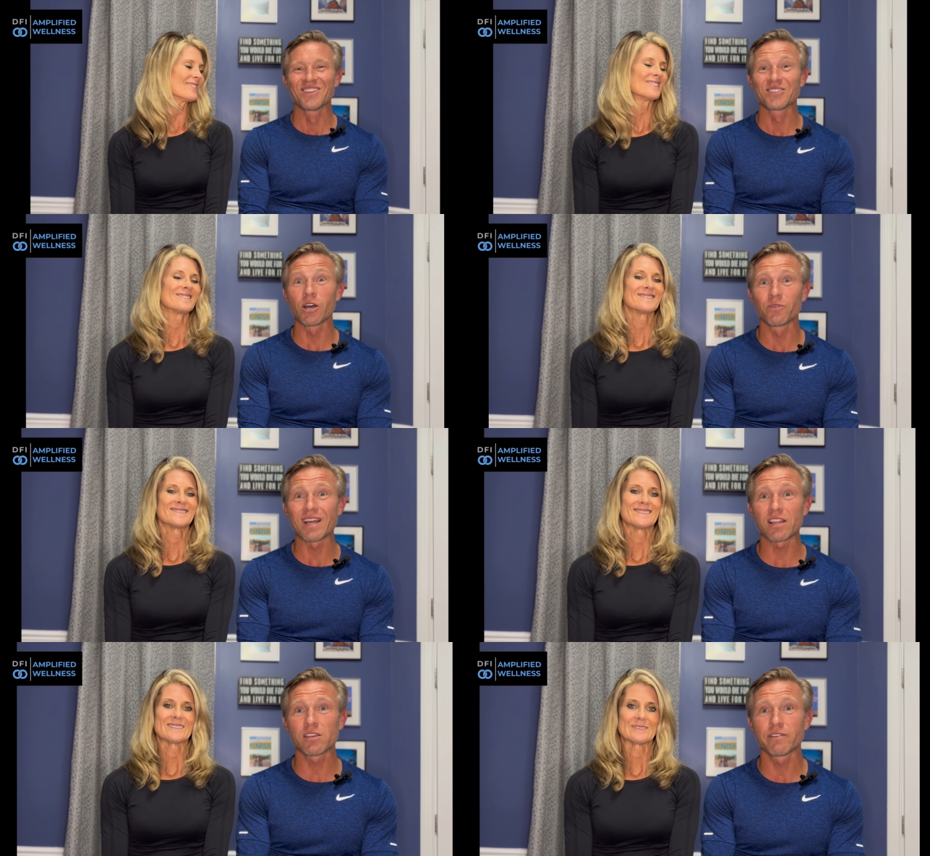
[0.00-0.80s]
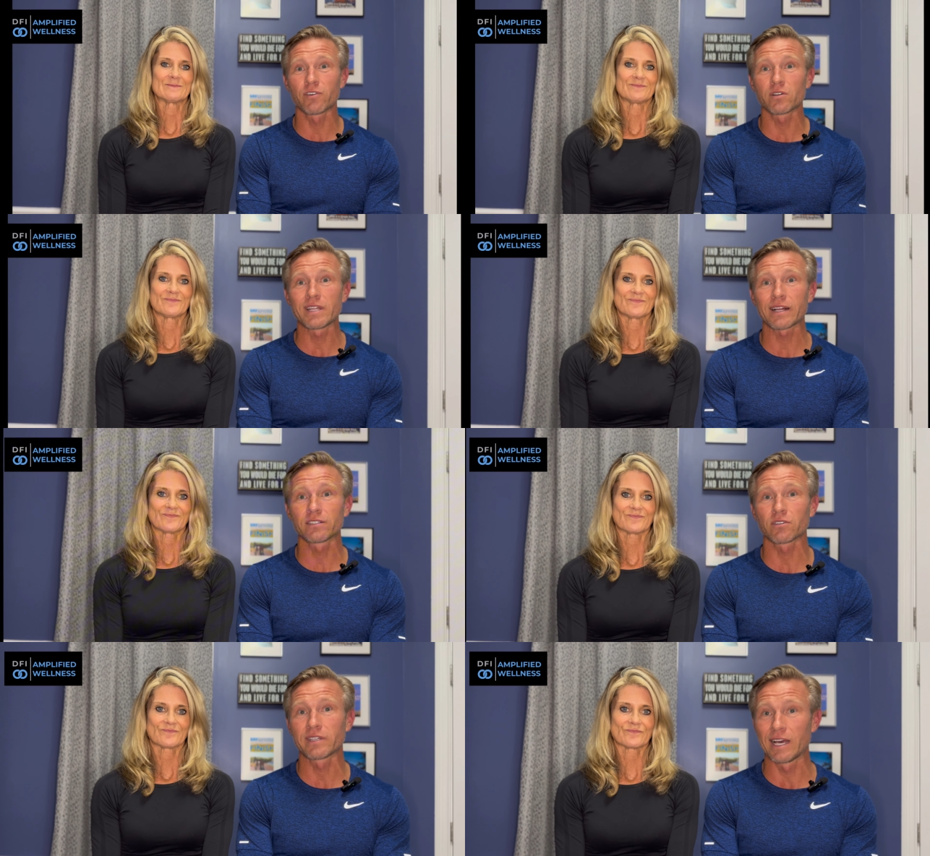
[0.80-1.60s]
Speaker 1: So now that you've heard
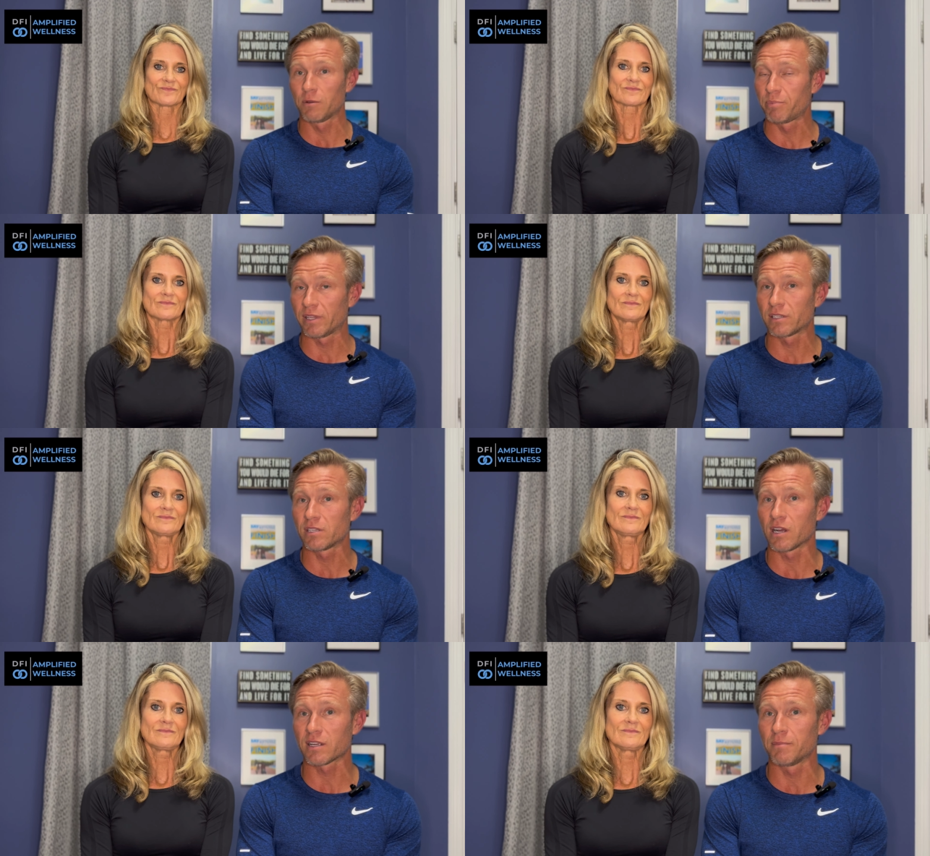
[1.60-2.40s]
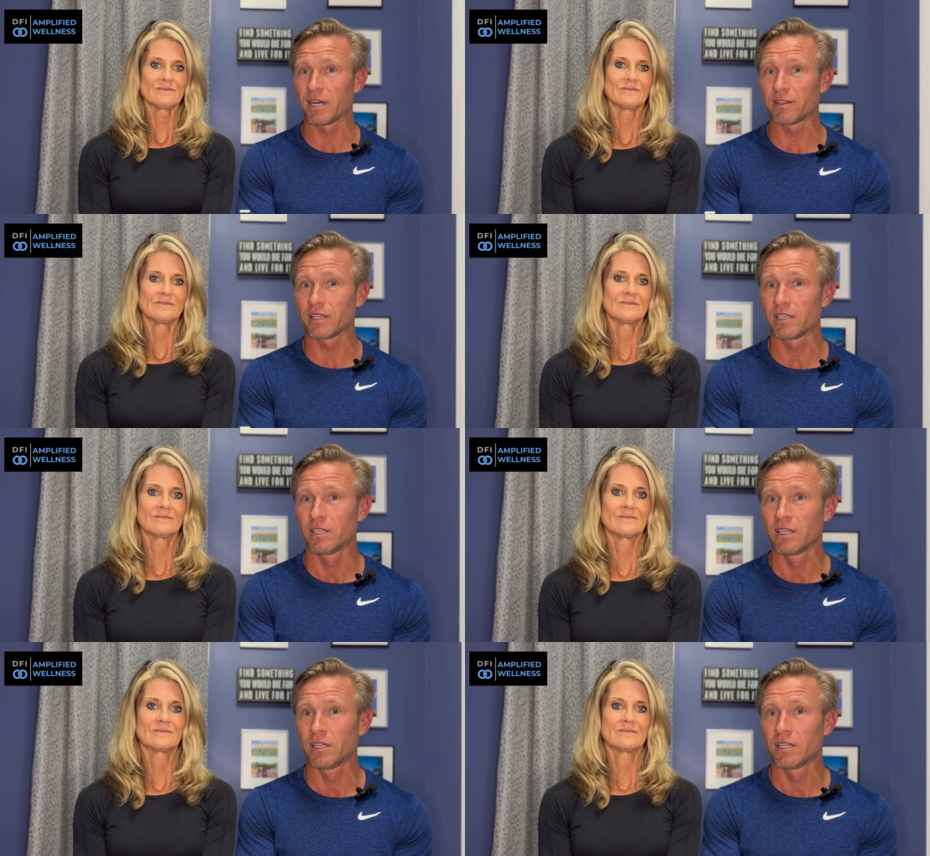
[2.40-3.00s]
Dr. Galpin talk about it,